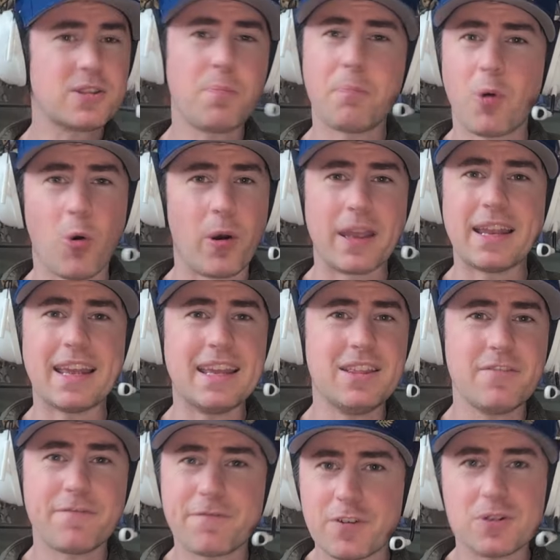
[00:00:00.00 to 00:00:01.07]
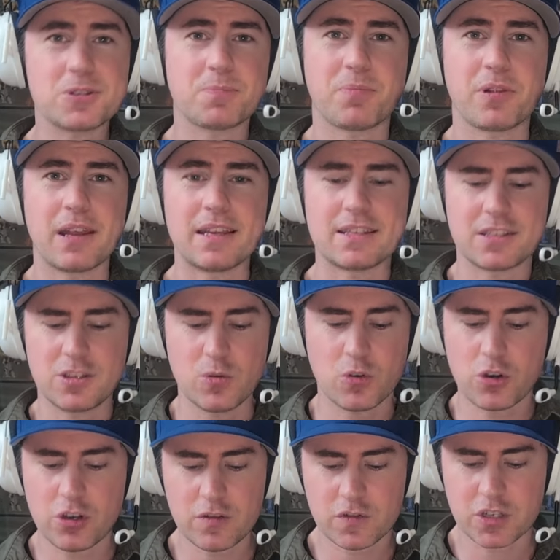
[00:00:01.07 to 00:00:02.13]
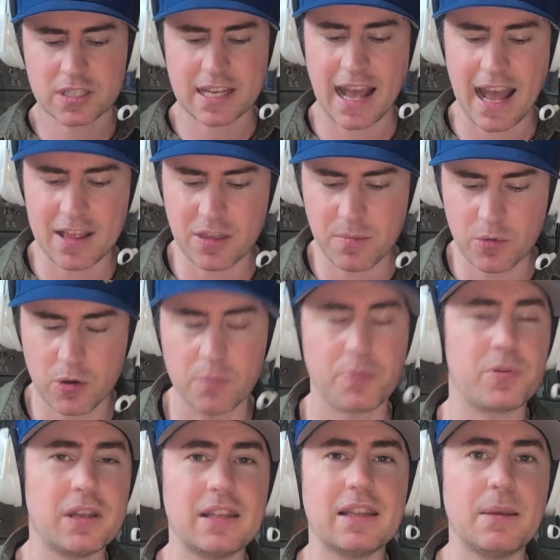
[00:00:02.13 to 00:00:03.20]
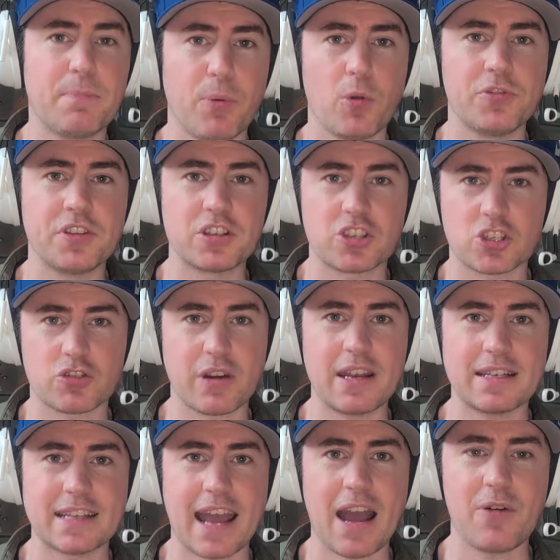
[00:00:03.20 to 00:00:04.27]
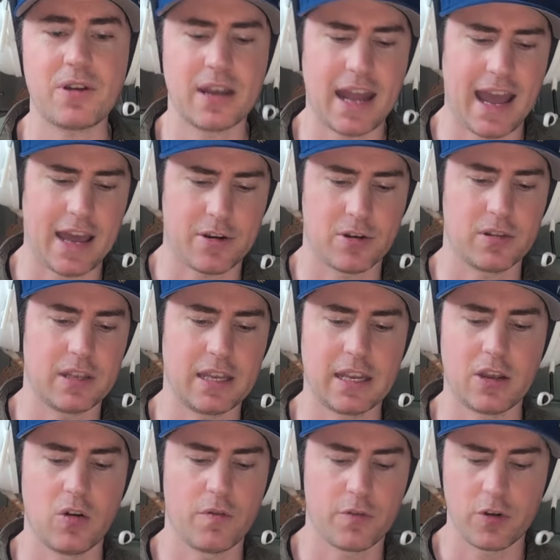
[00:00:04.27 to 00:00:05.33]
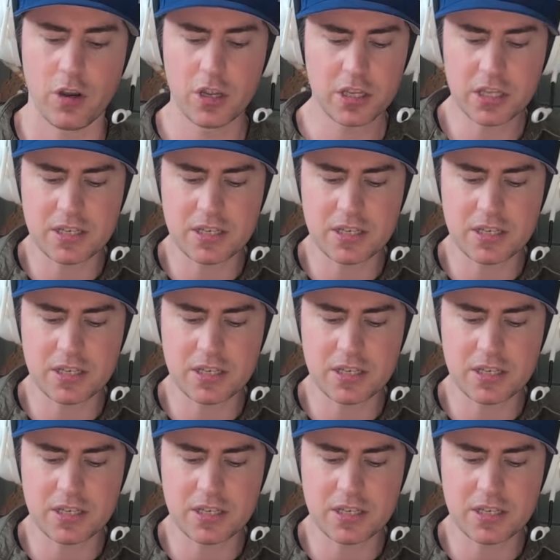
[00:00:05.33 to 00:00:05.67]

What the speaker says: the point in the first place? You could have just had them completely bolted straight down and had her leaning over.